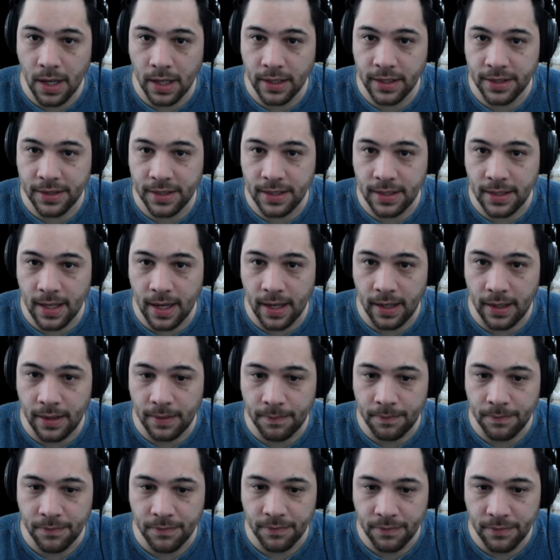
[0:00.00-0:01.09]
of
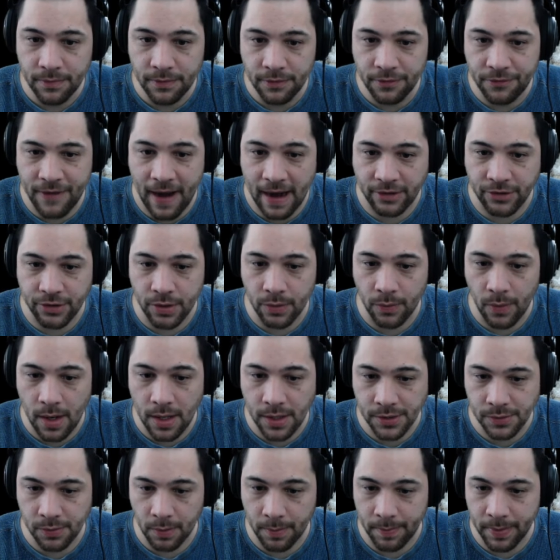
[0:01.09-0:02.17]
the factory
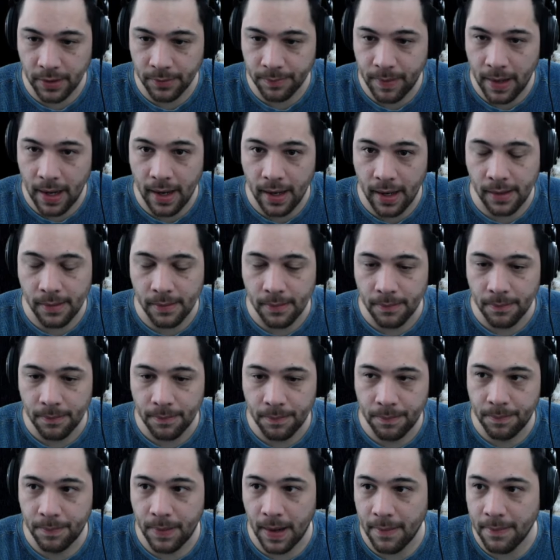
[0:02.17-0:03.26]
walls were built by
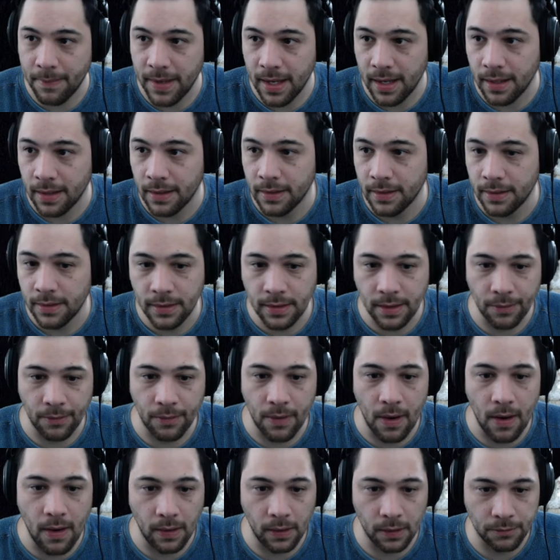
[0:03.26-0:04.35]
me. They were
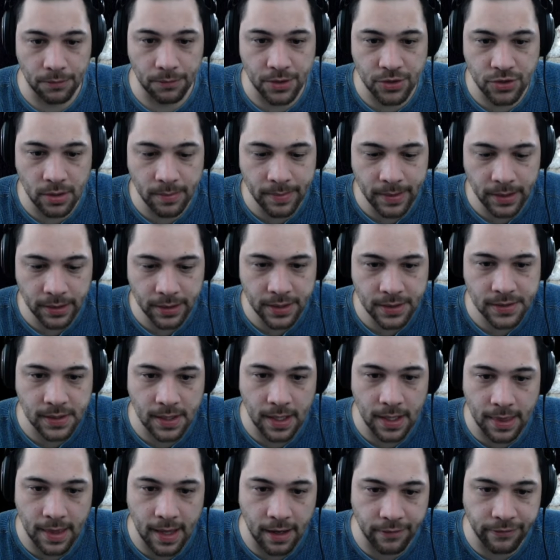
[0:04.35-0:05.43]
all original buildings,
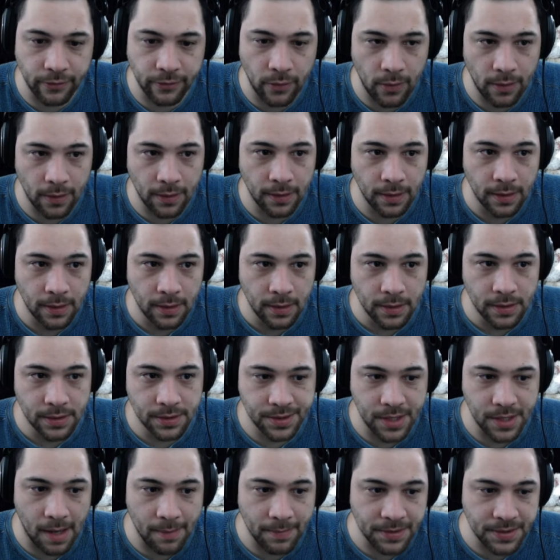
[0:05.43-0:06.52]
and therefore
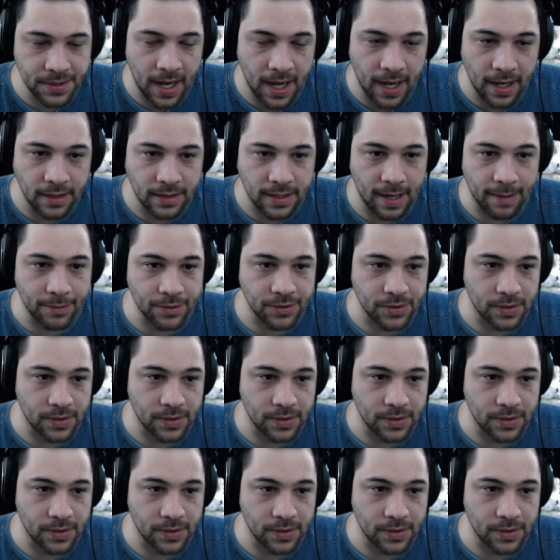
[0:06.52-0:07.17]
zombies can't damage